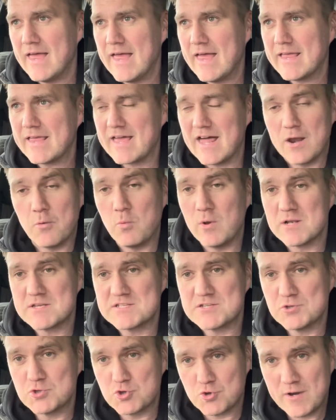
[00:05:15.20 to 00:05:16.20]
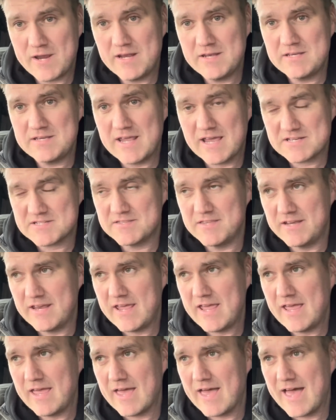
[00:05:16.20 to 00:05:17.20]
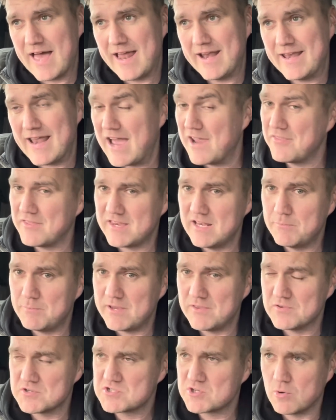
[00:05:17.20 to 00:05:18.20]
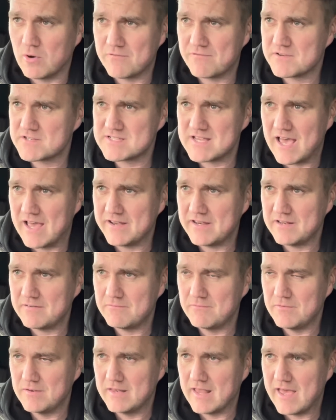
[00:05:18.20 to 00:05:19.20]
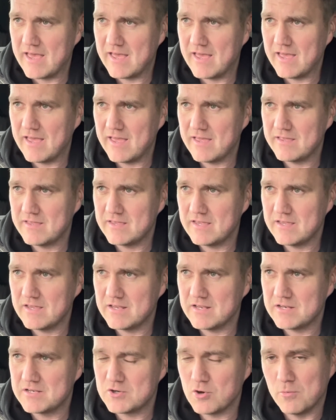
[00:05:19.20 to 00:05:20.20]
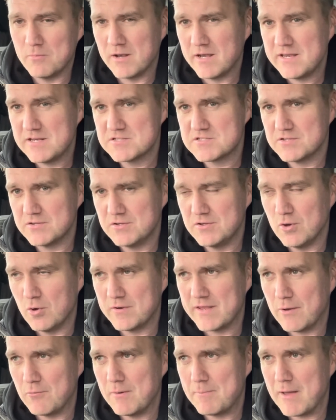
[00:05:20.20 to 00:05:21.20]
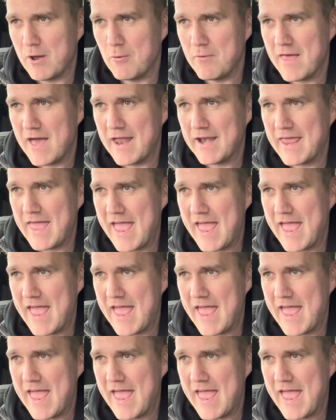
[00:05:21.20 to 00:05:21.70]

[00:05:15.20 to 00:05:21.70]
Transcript: Callum Wilson trained yesterday, and I think he'll be in the squad for Saturday. It home Leeds, no doubt about that.